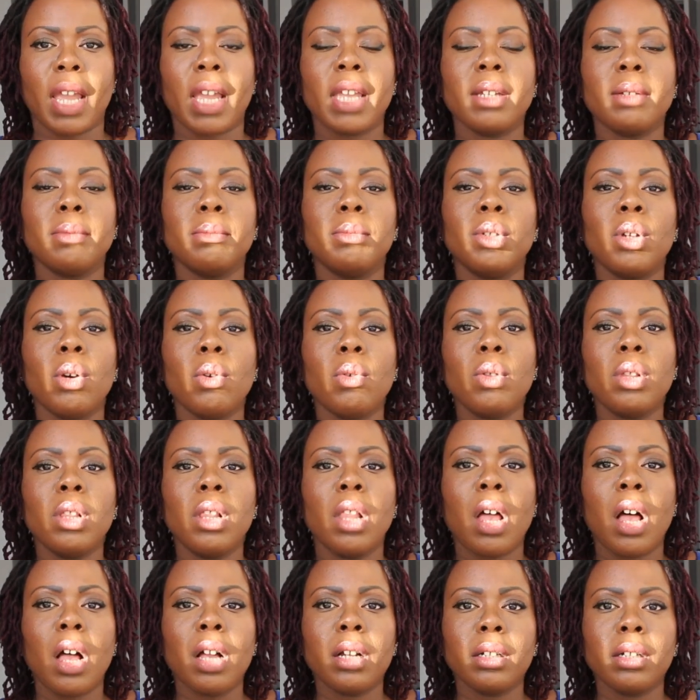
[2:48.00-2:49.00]
I am no
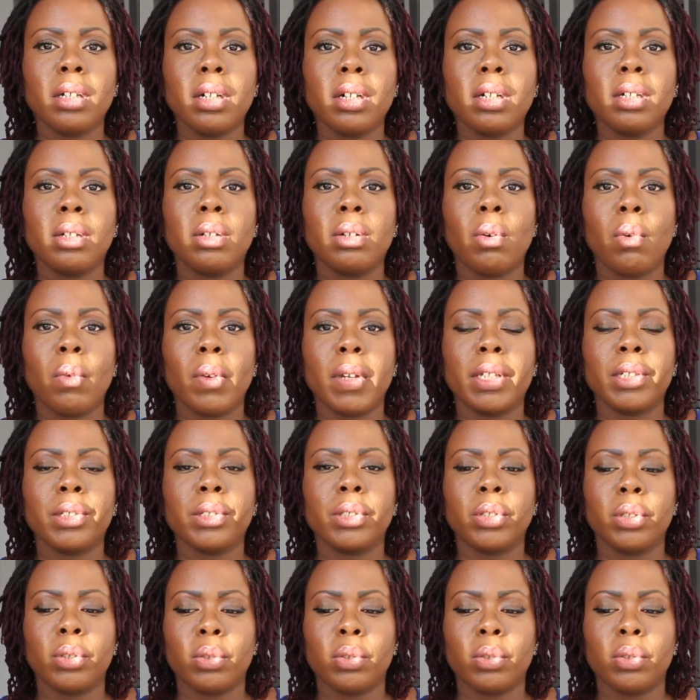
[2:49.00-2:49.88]
longer going